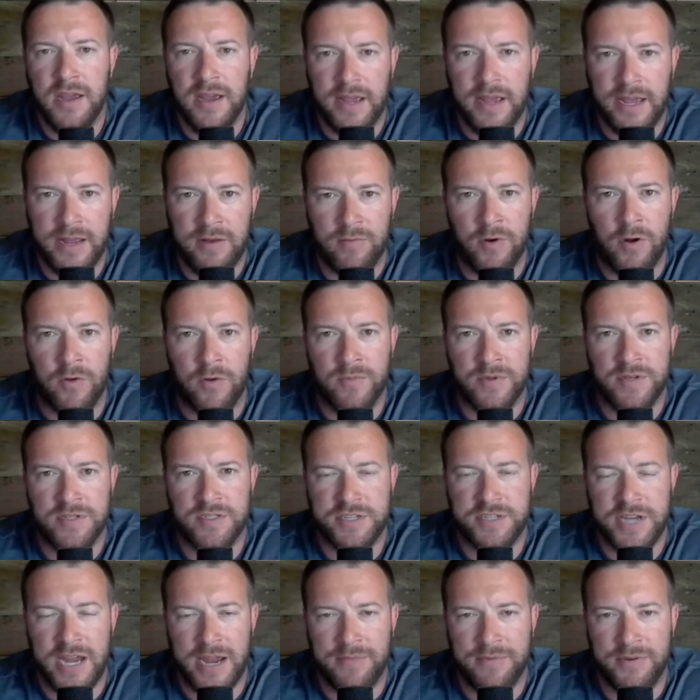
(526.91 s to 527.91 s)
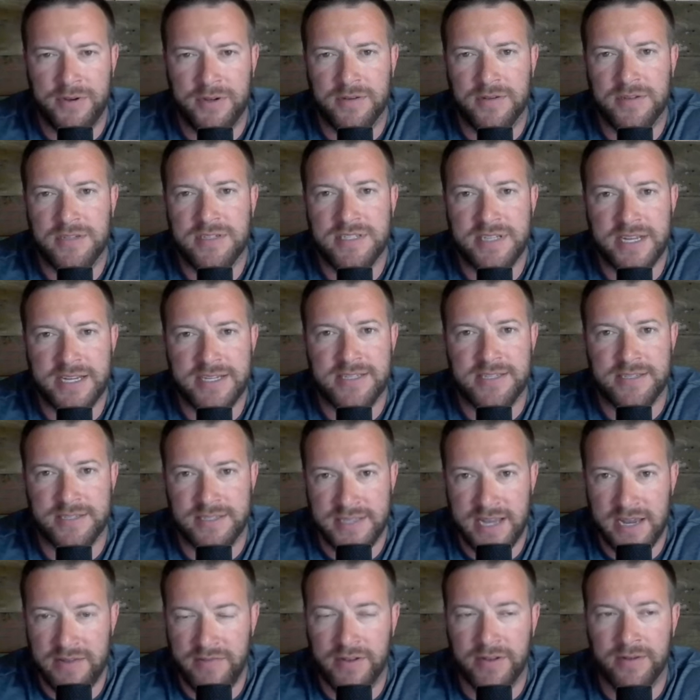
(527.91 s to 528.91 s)
in Romans chapter six and
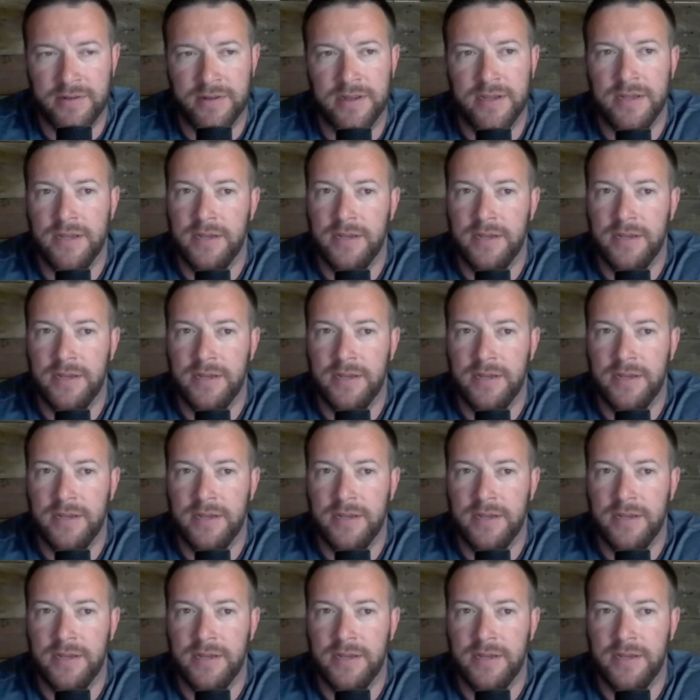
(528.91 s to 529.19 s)
seven,